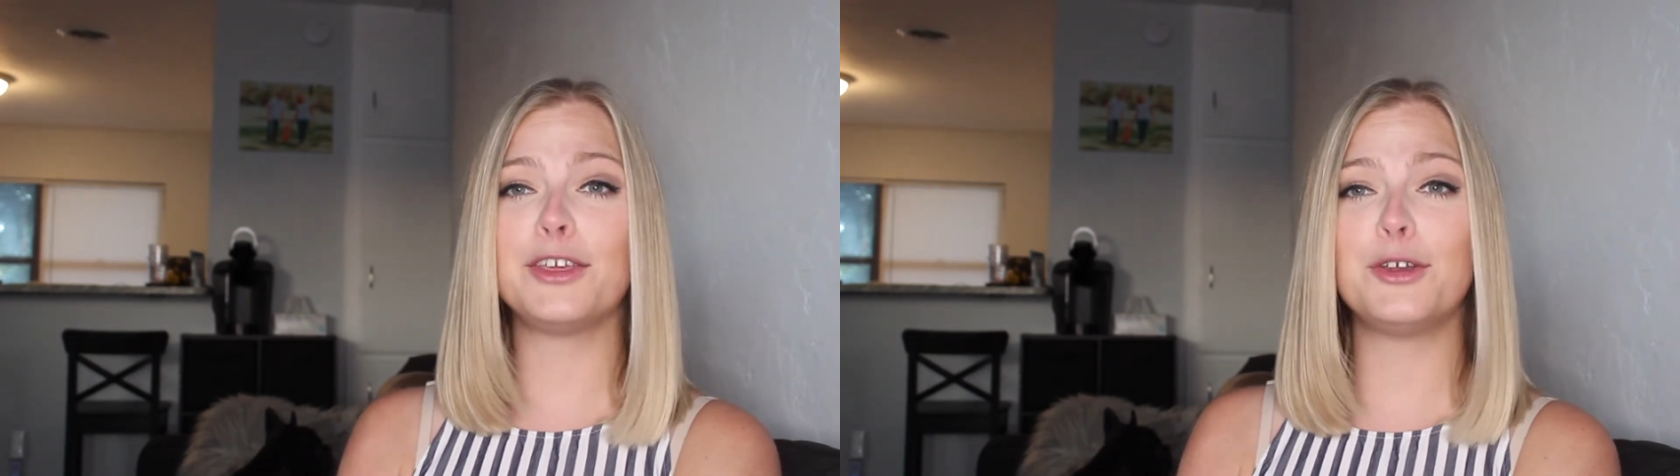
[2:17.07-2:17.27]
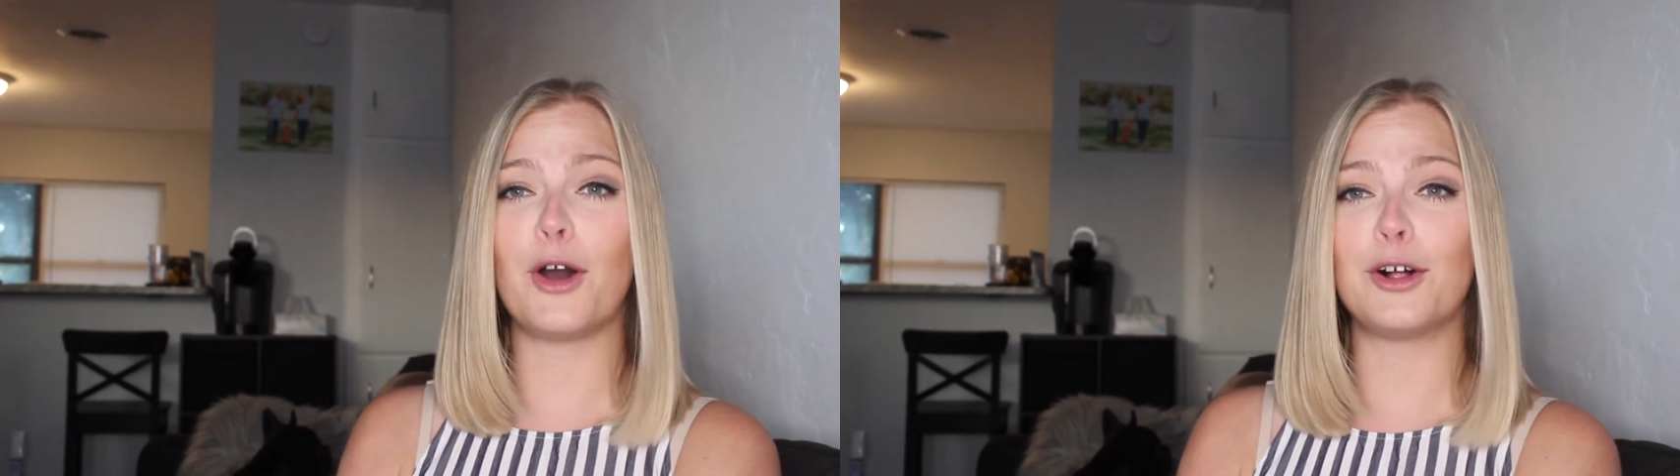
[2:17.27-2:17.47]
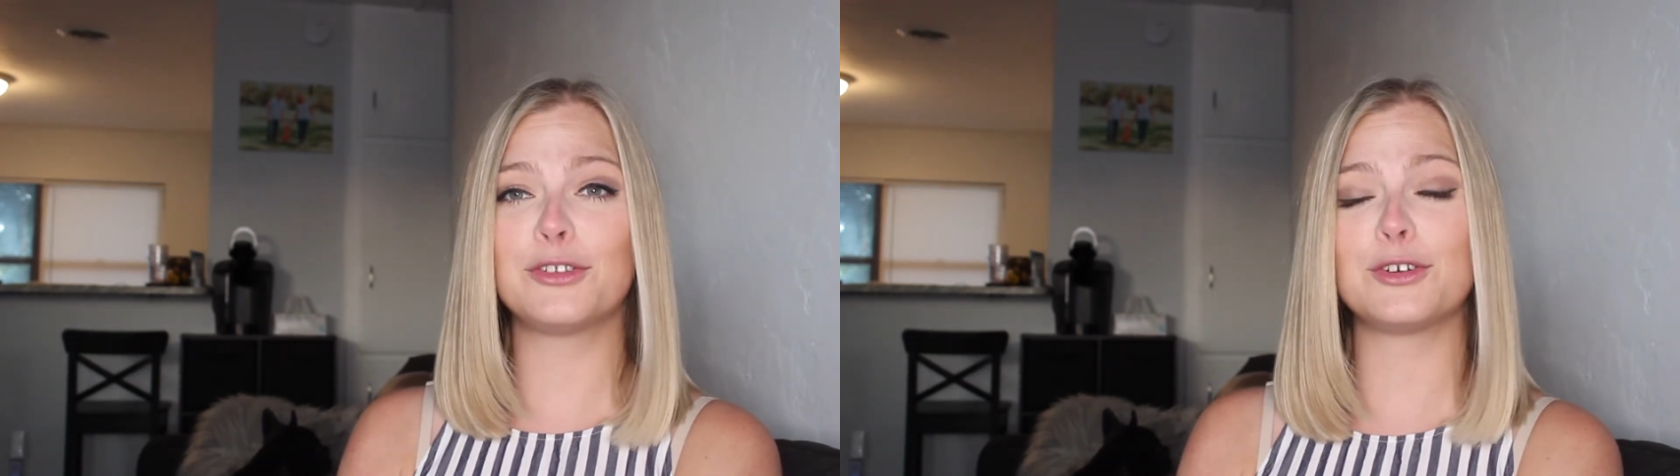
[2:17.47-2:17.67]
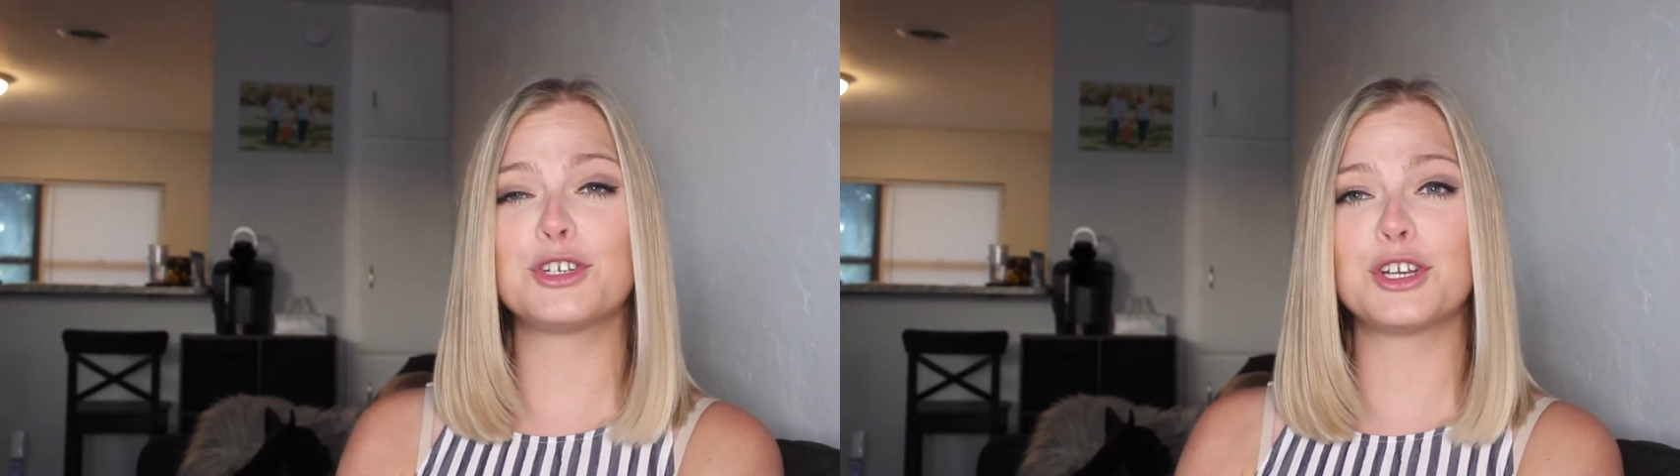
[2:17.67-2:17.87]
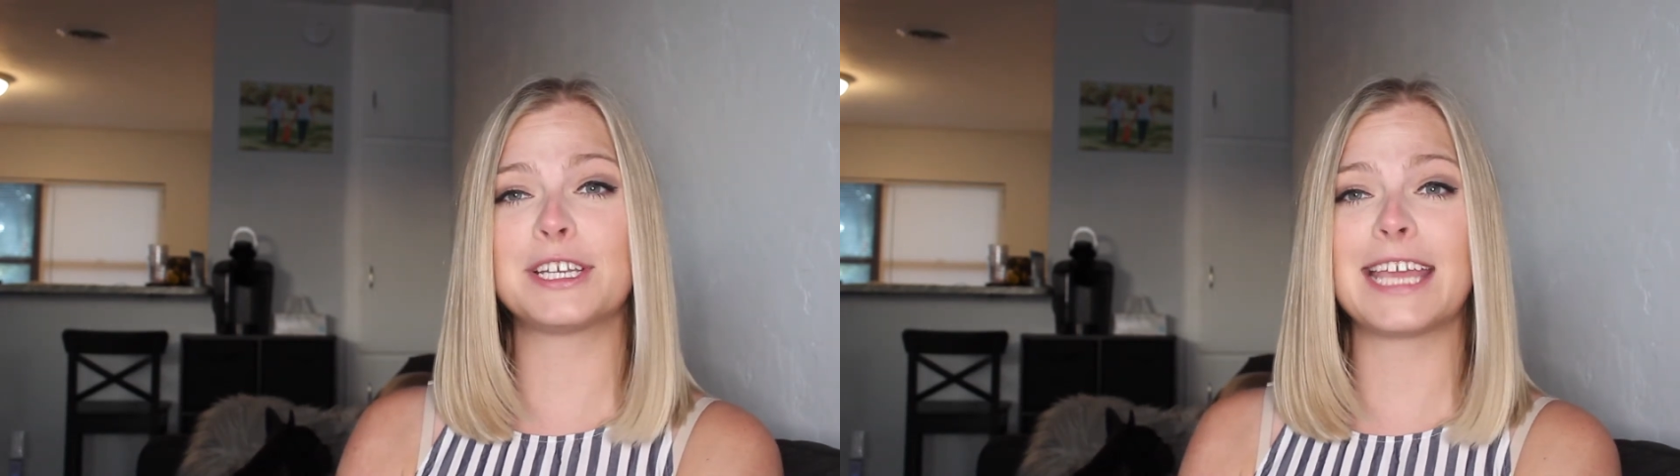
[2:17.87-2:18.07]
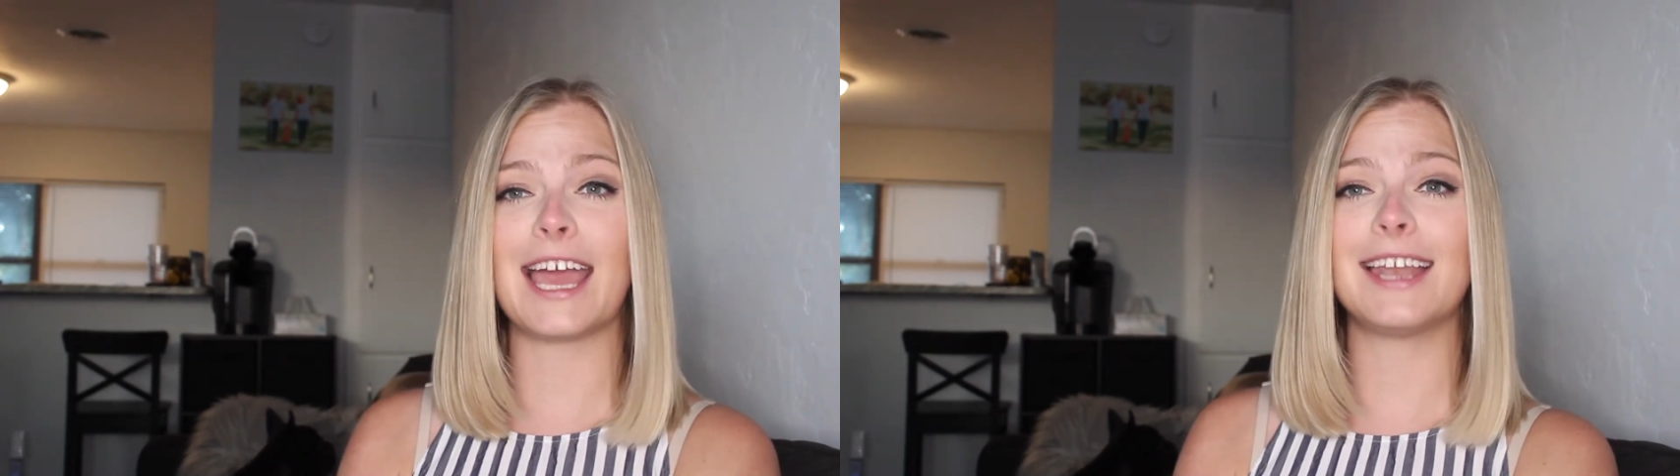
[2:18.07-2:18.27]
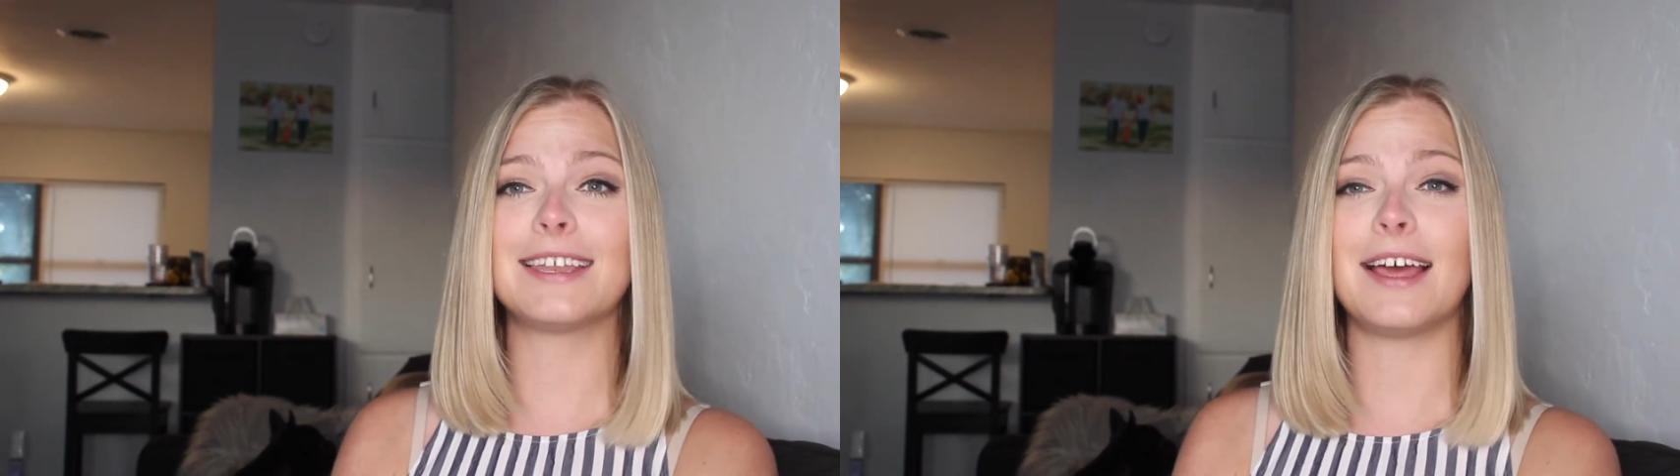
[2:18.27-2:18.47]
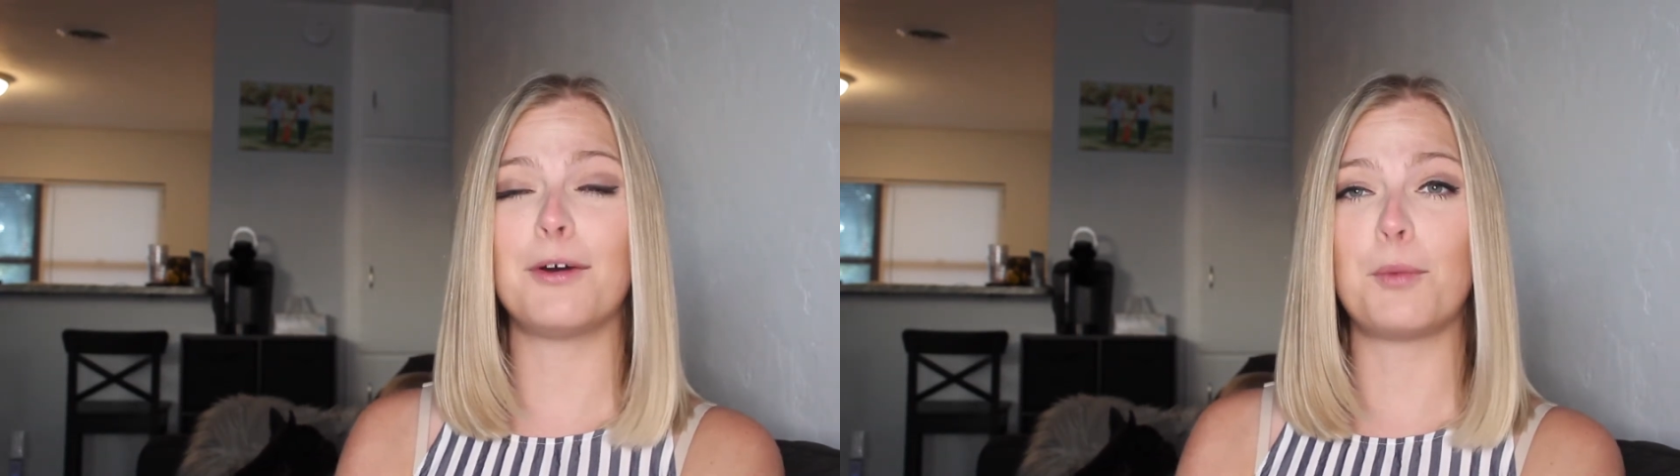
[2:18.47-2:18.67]
you also should get
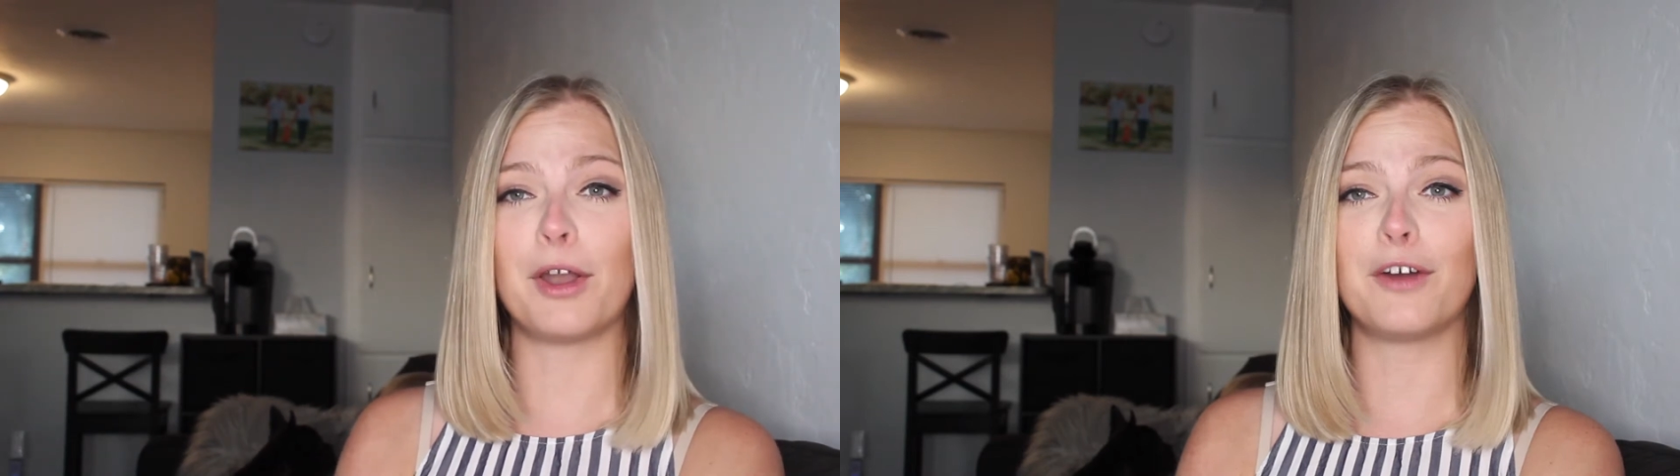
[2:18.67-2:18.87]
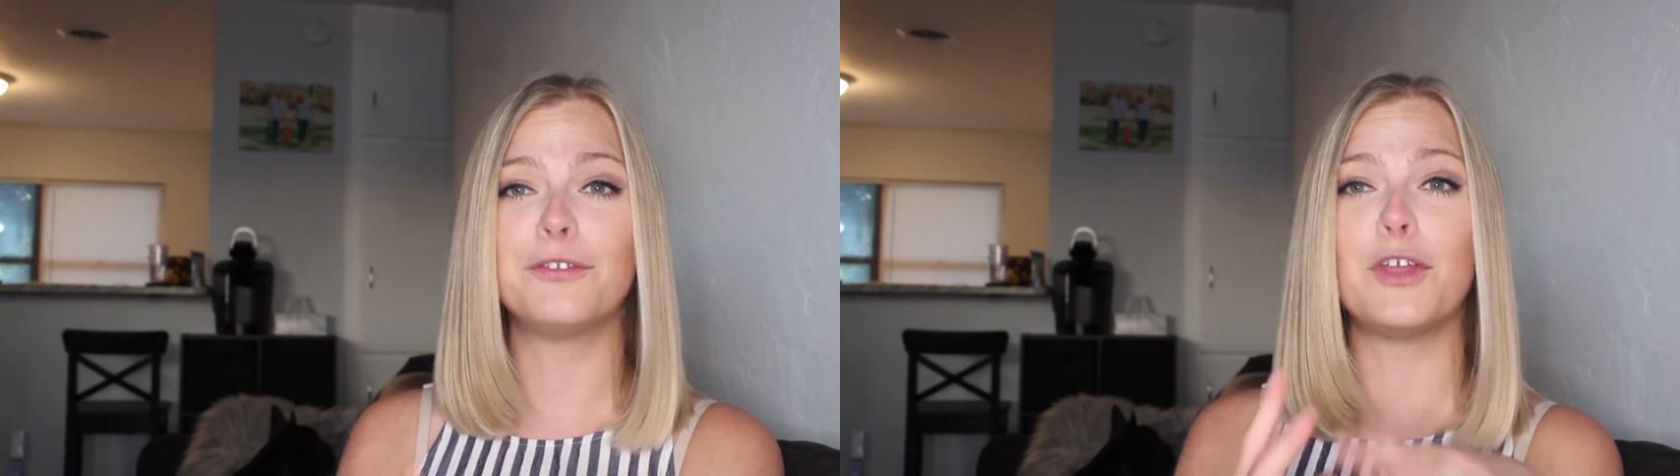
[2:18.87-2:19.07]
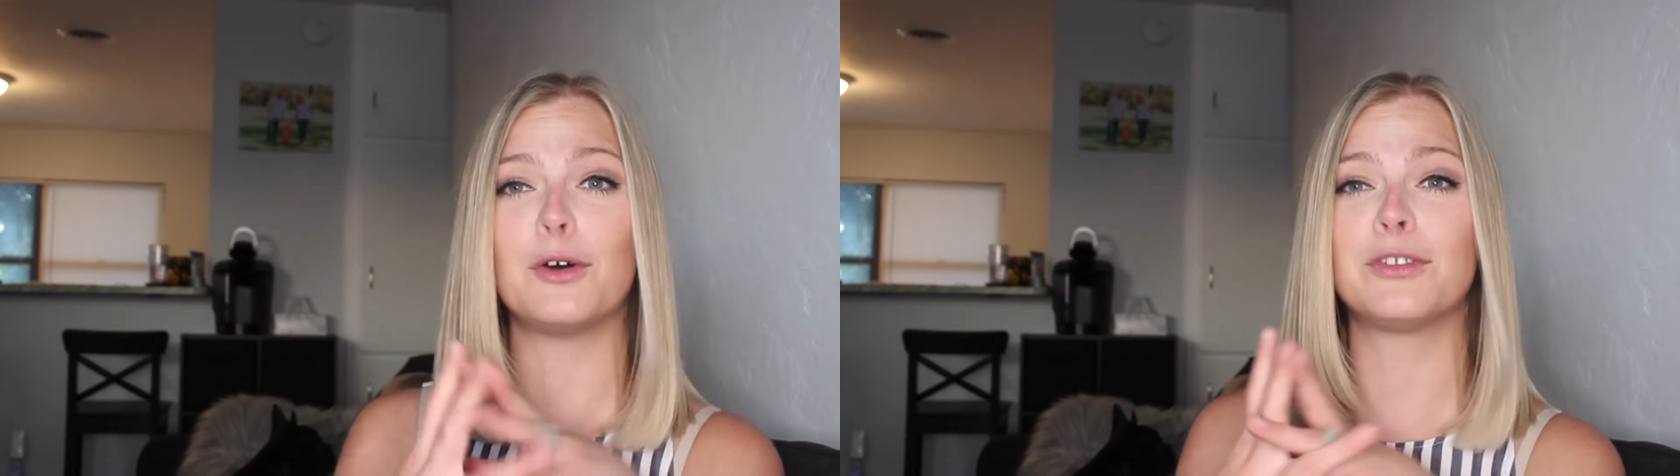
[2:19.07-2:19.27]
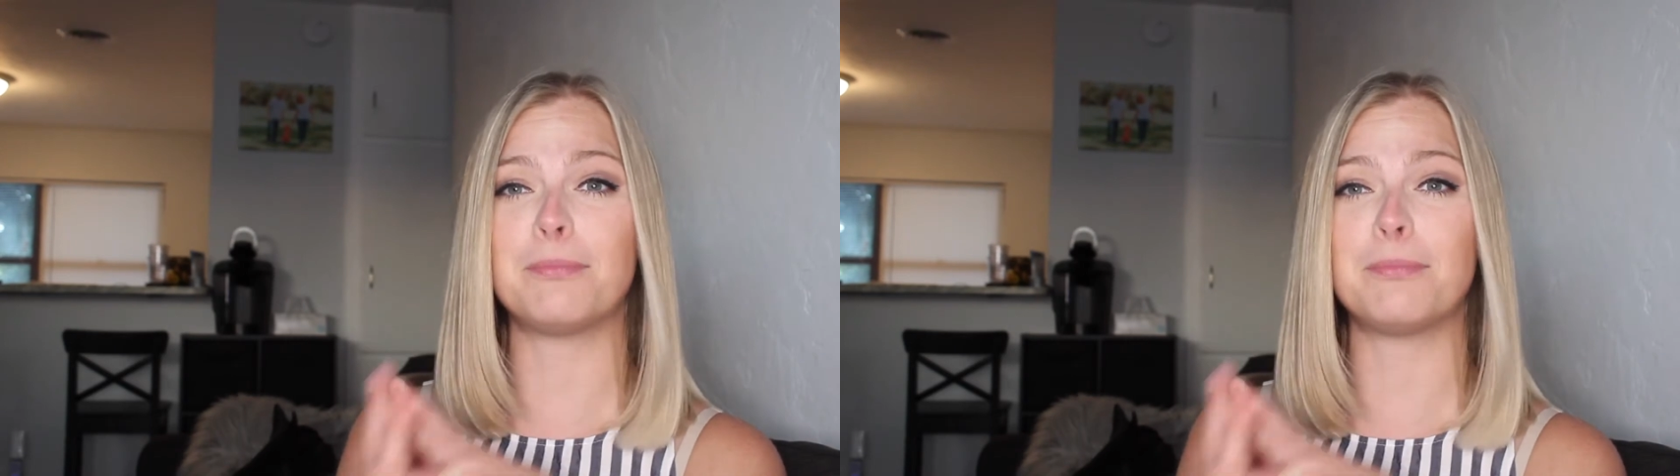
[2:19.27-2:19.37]
one of those